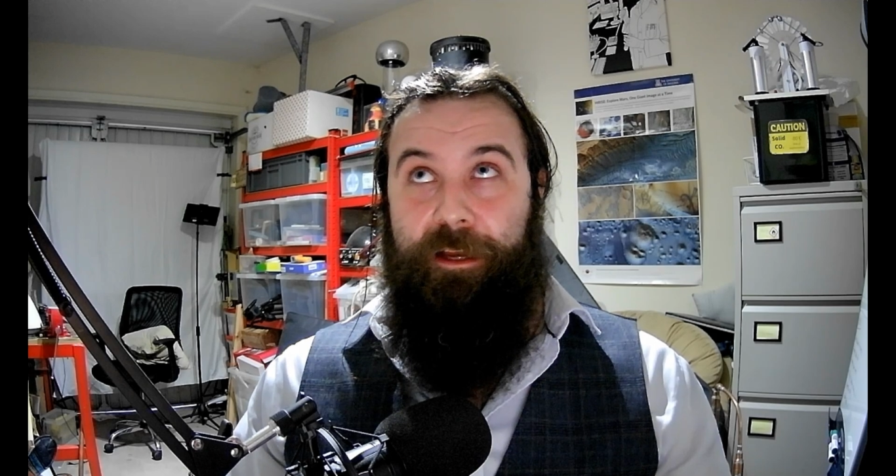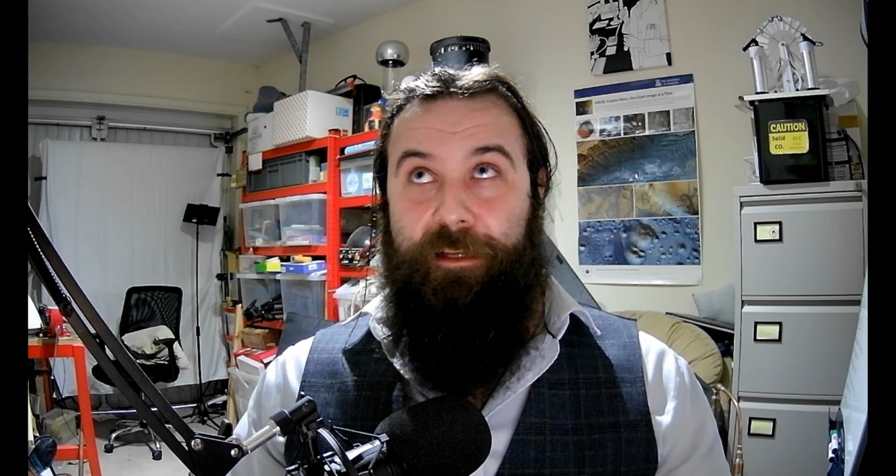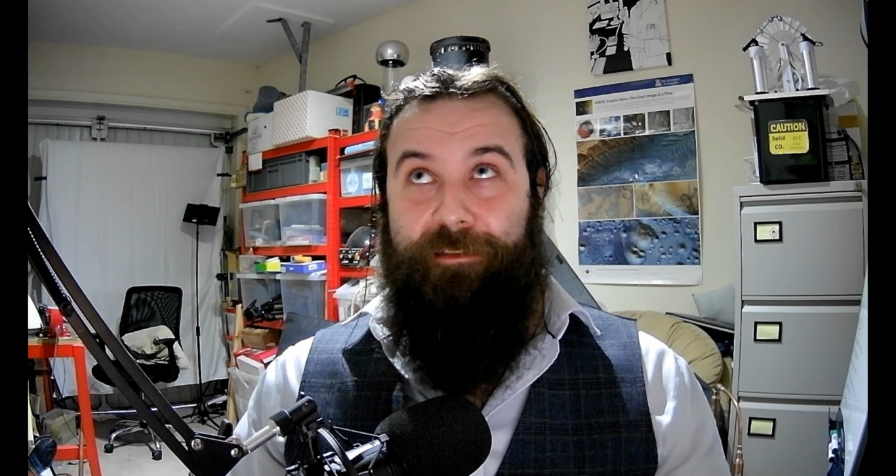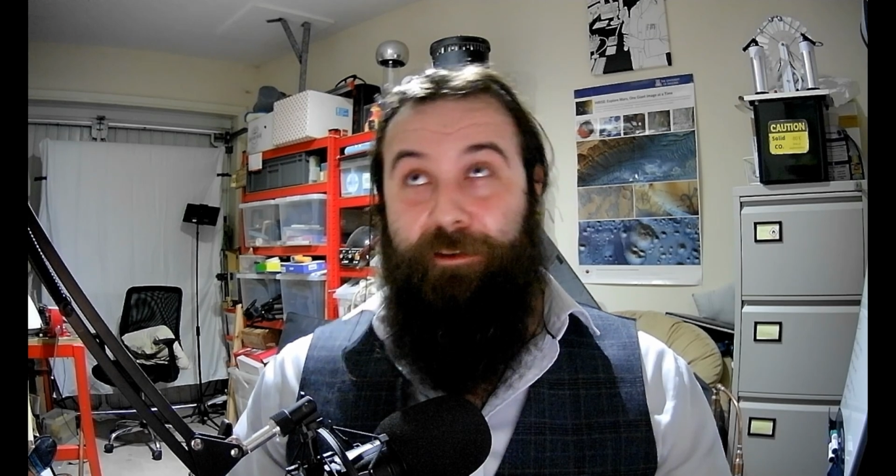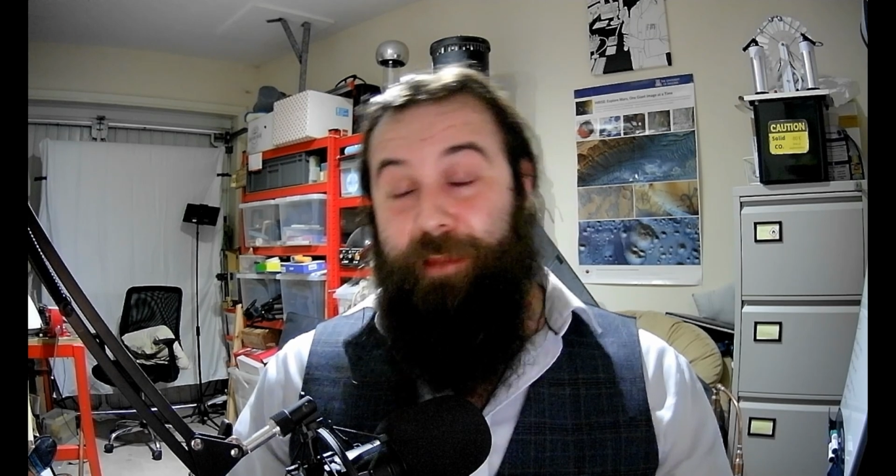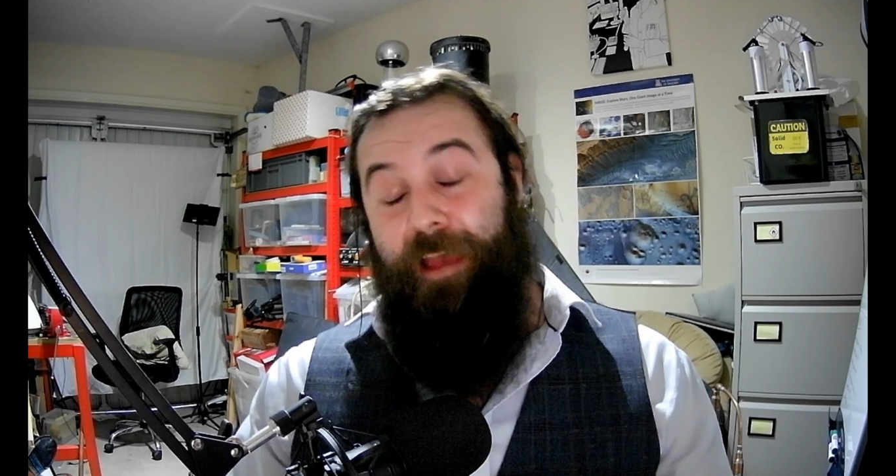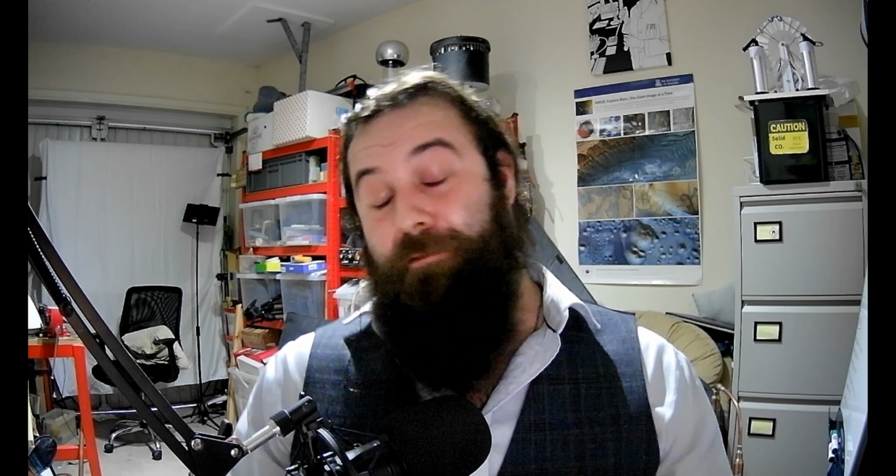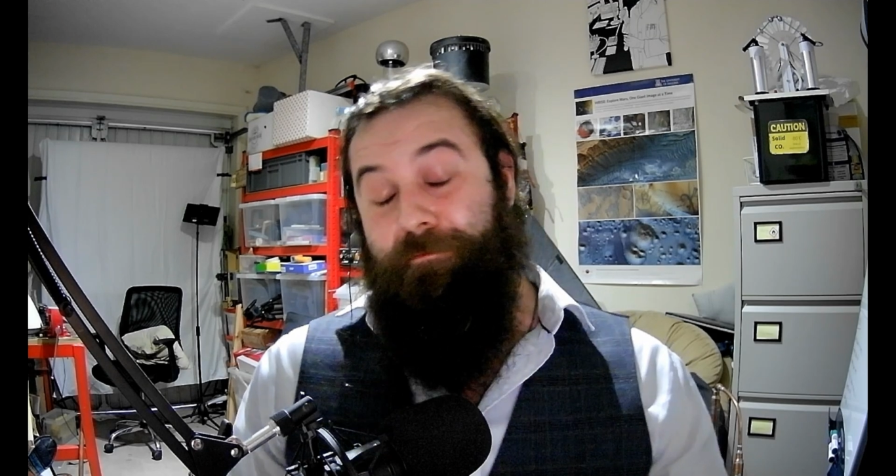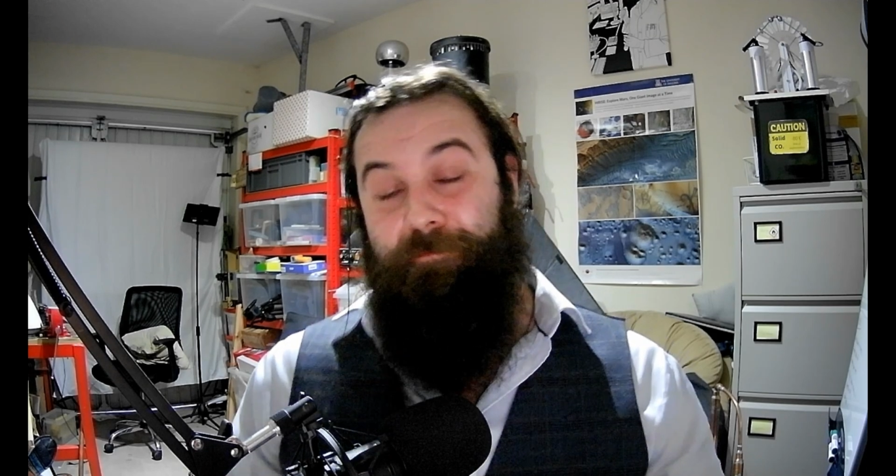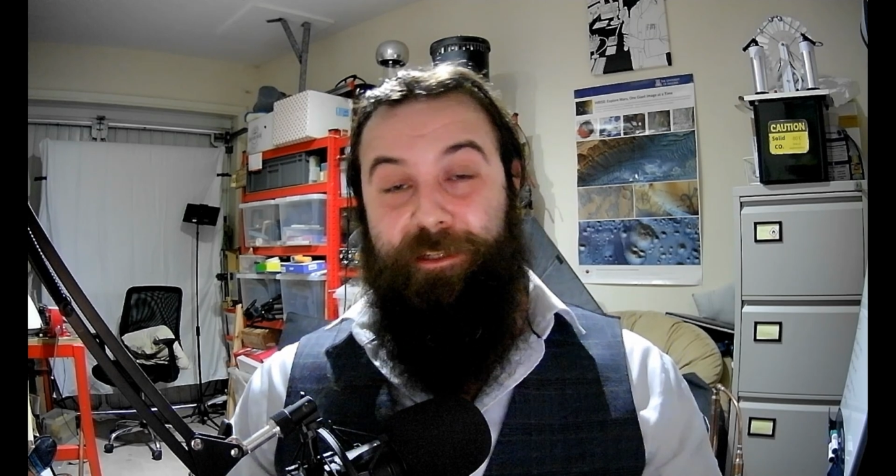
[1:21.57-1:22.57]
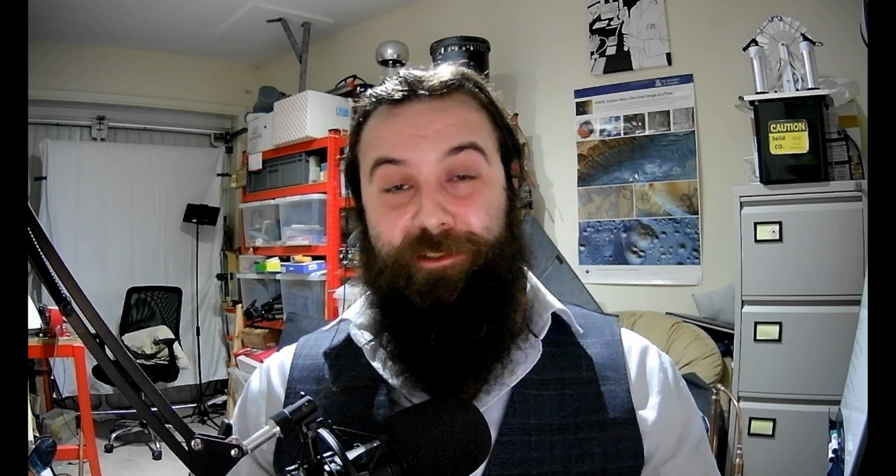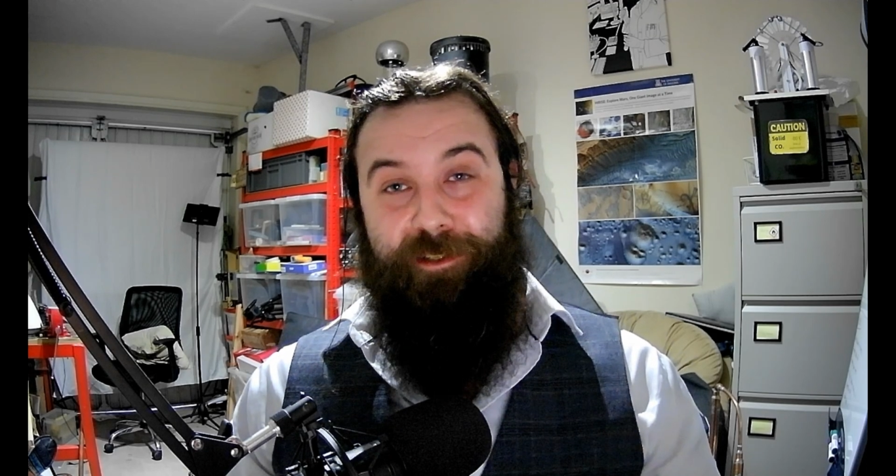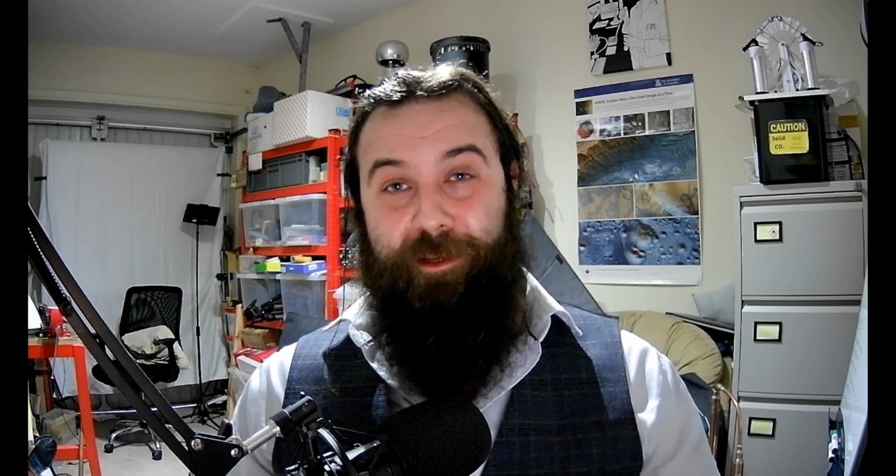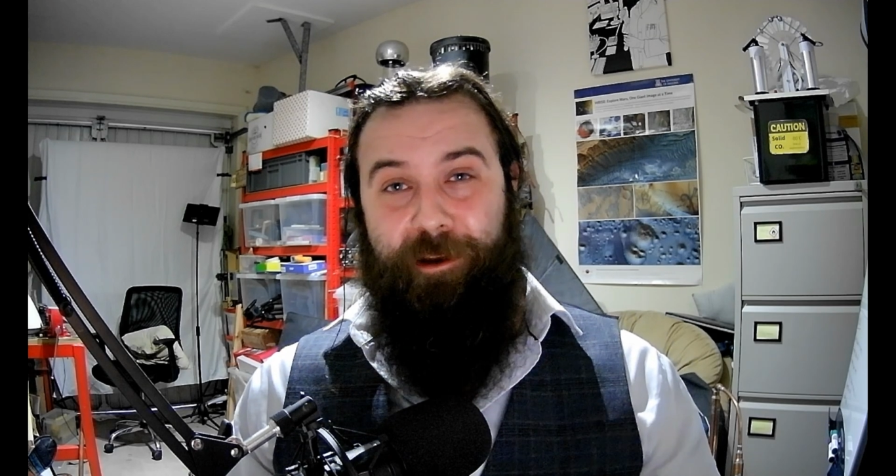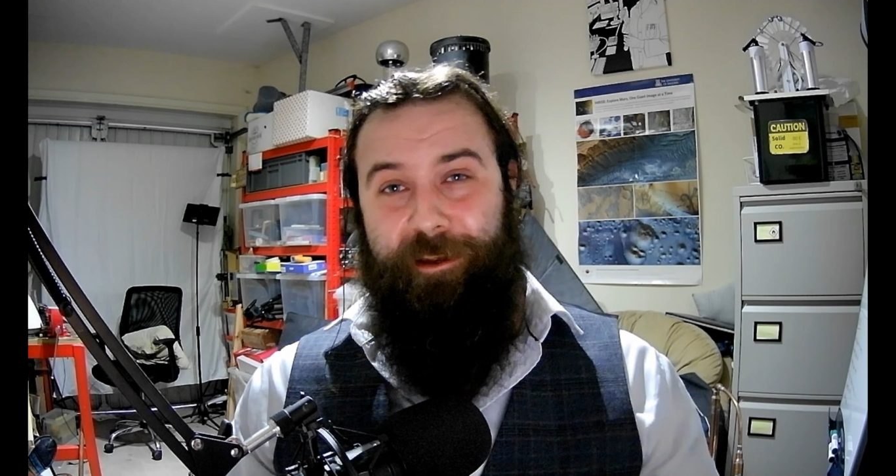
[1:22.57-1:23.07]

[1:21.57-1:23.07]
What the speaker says: So yeah, make sure you are